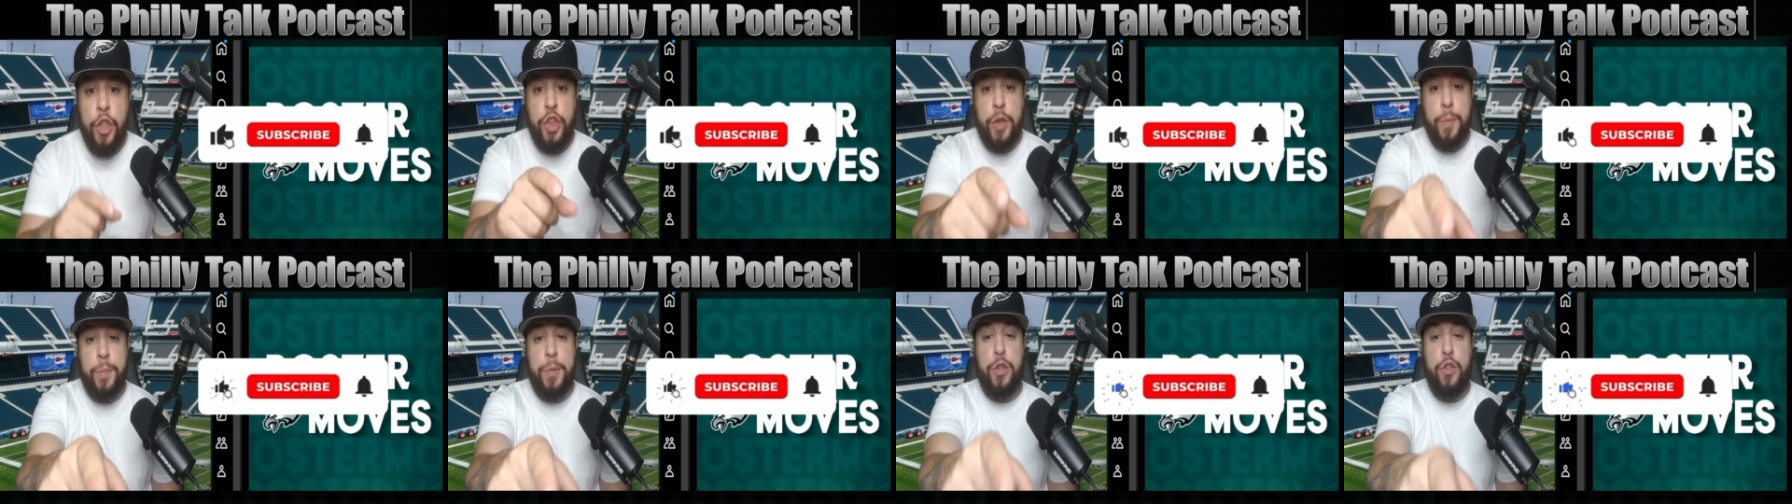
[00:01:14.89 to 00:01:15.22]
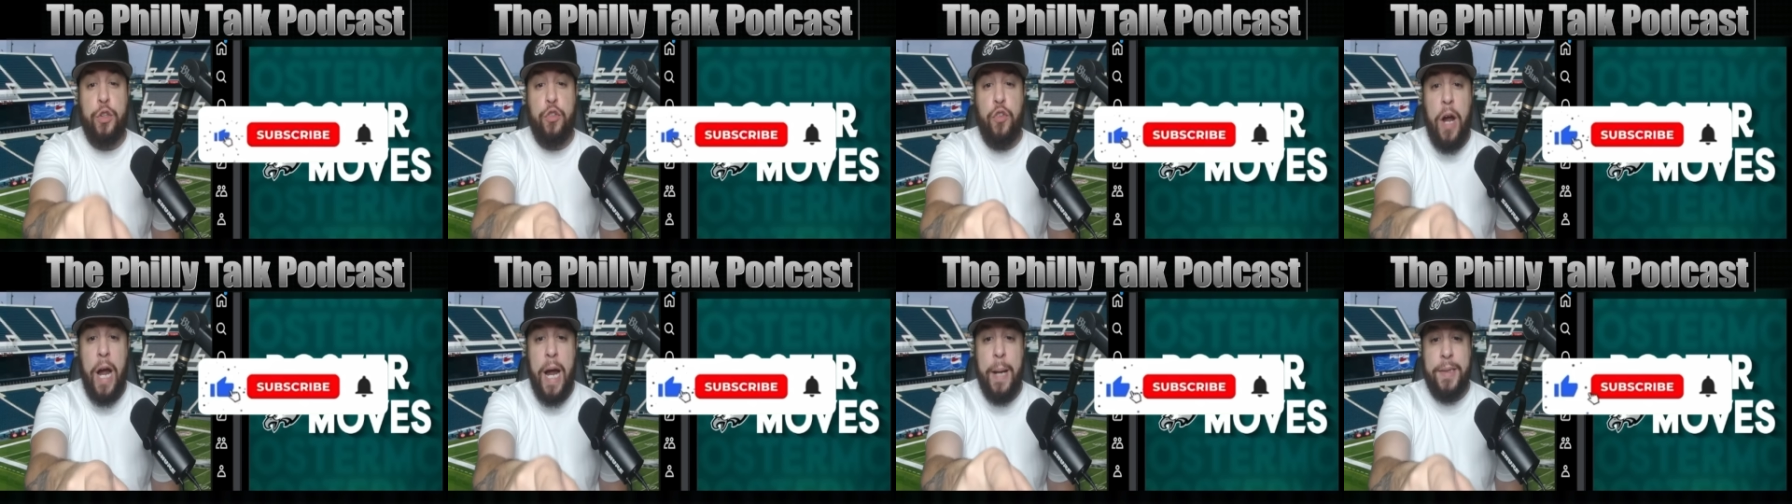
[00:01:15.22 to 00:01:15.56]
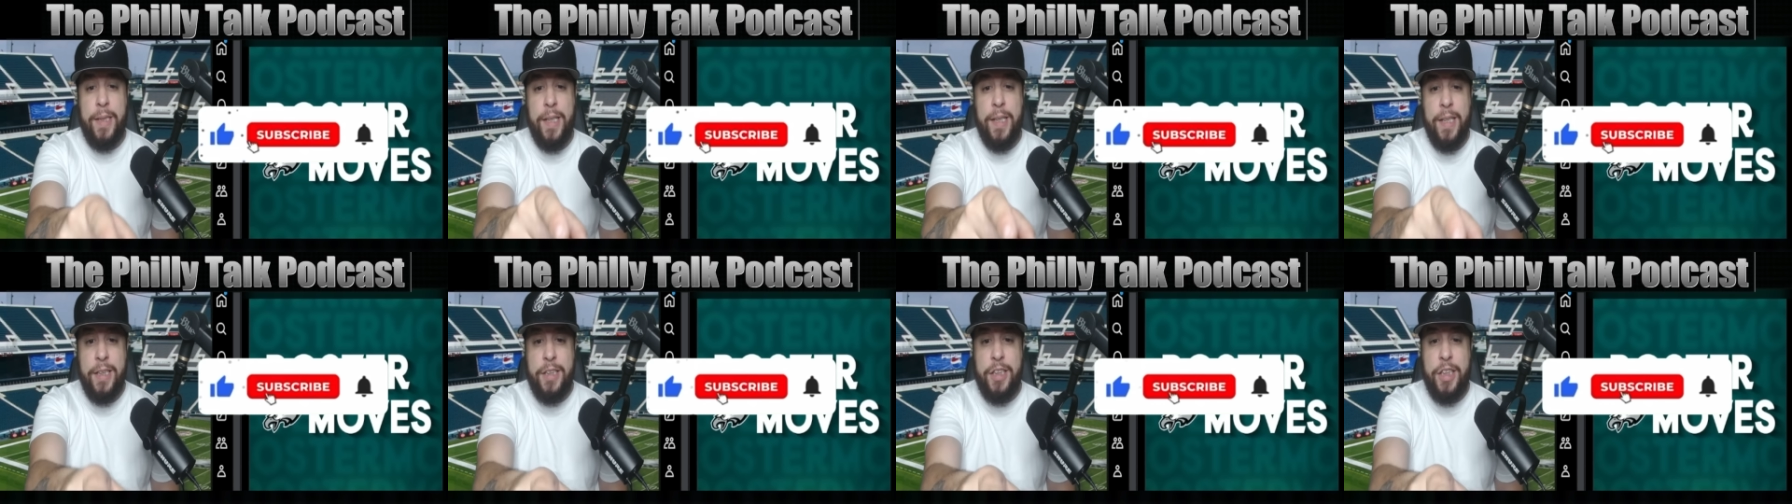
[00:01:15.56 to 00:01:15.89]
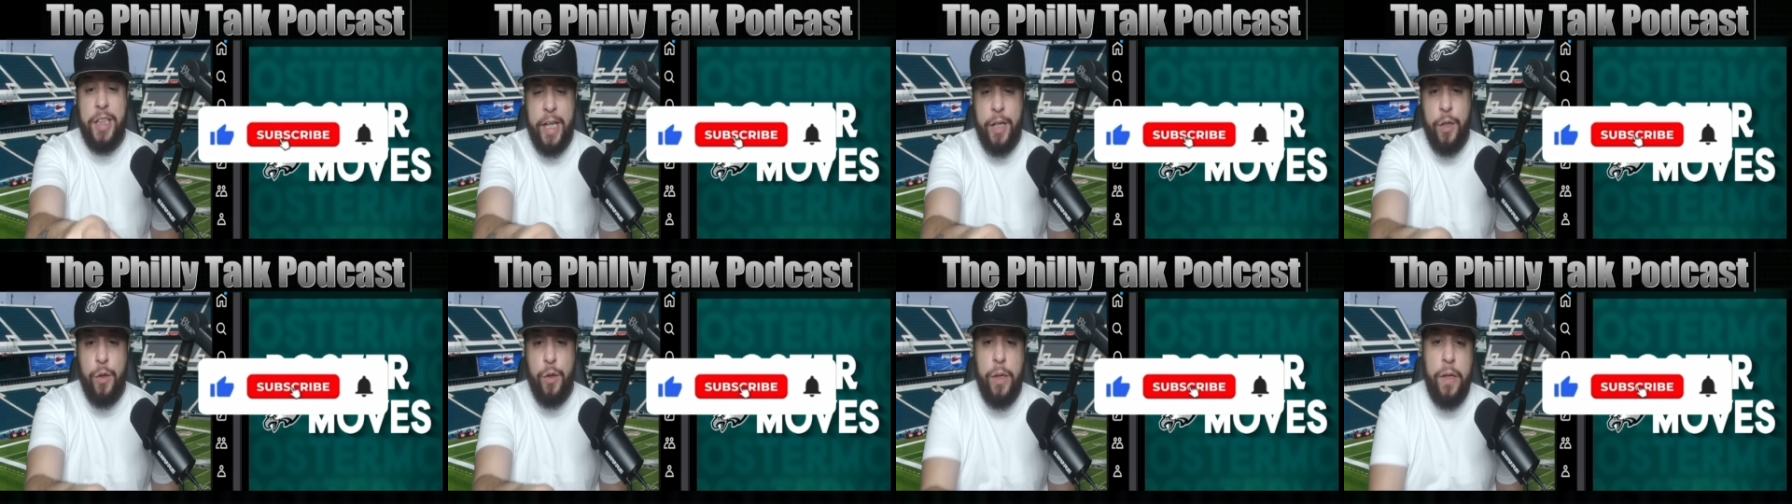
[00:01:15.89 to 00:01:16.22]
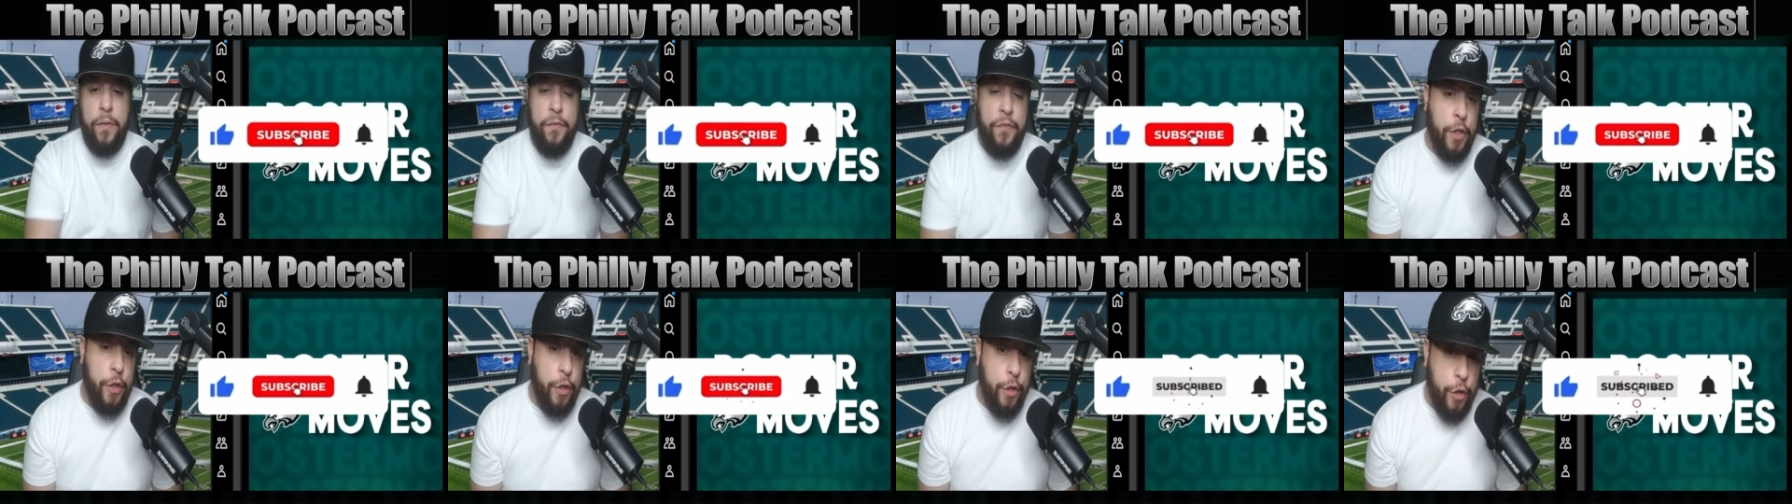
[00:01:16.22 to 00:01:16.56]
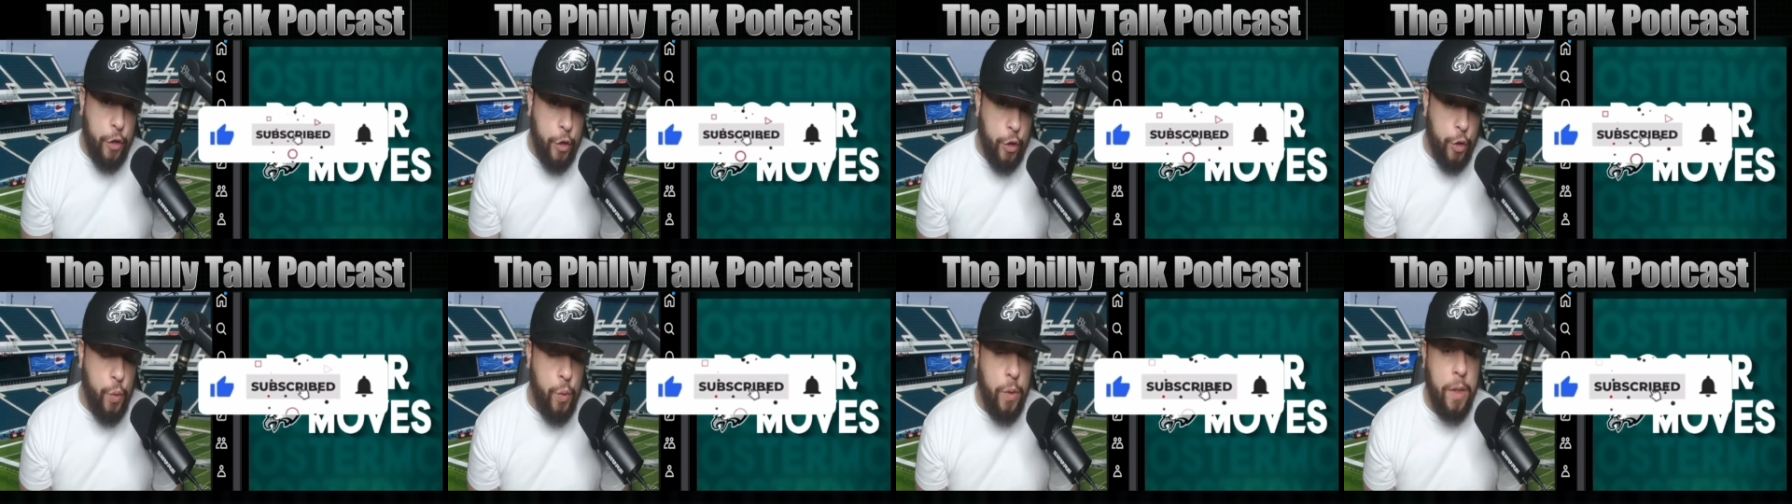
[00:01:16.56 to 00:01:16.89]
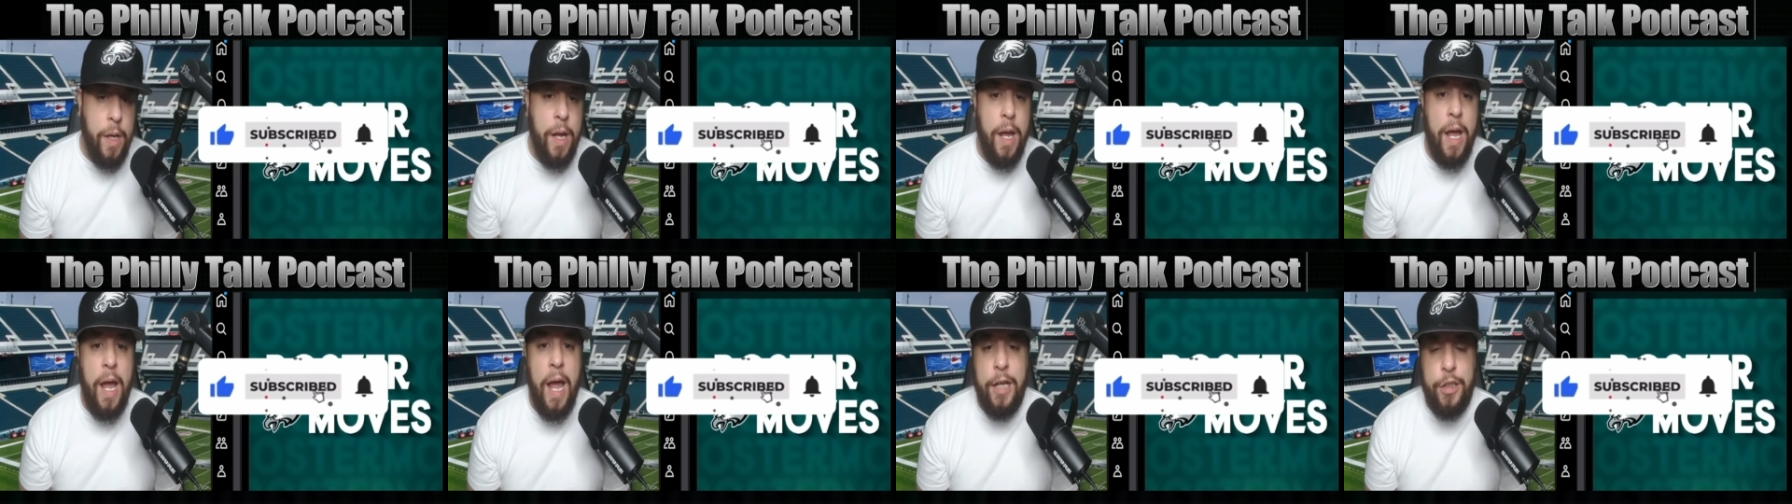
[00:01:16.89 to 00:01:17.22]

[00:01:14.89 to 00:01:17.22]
Subscribe to the channel if you're new,